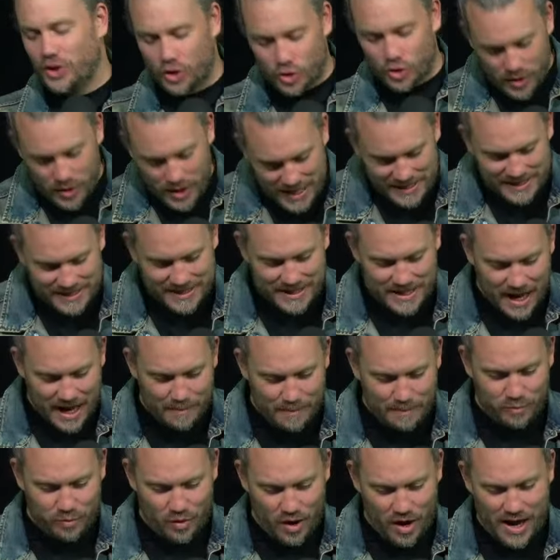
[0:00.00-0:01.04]
Dress
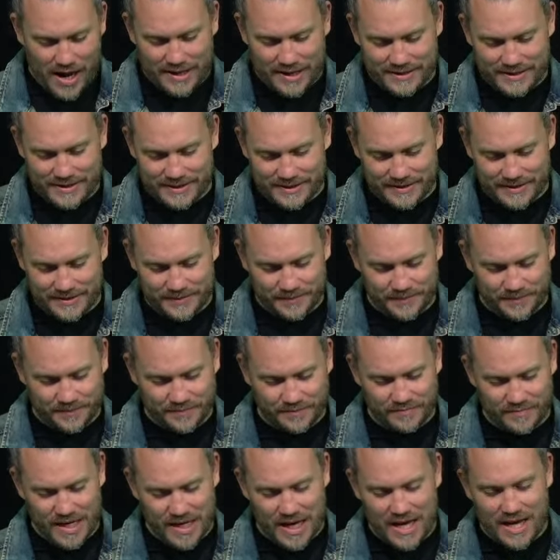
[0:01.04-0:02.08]
upright.
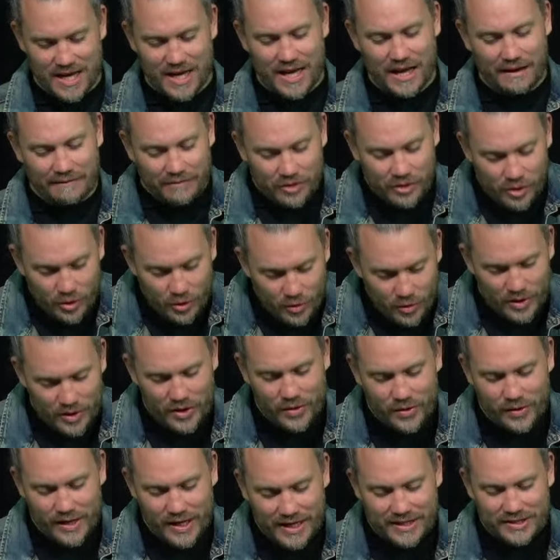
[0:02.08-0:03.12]
If you or
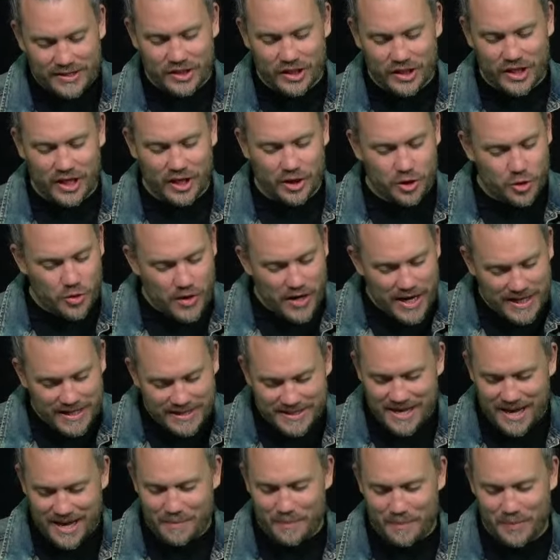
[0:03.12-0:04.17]
your kids are going to
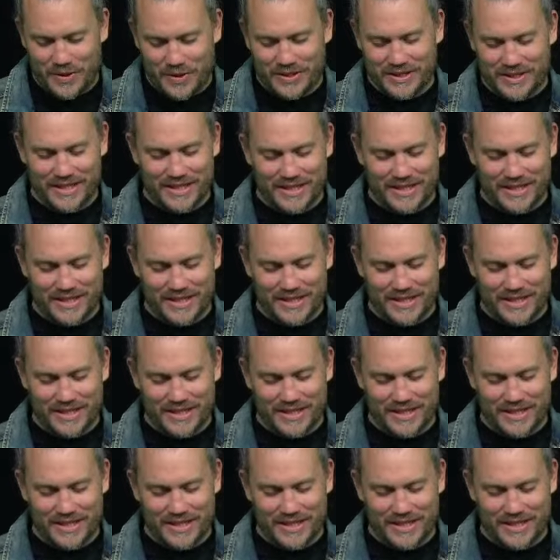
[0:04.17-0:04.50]
dress up,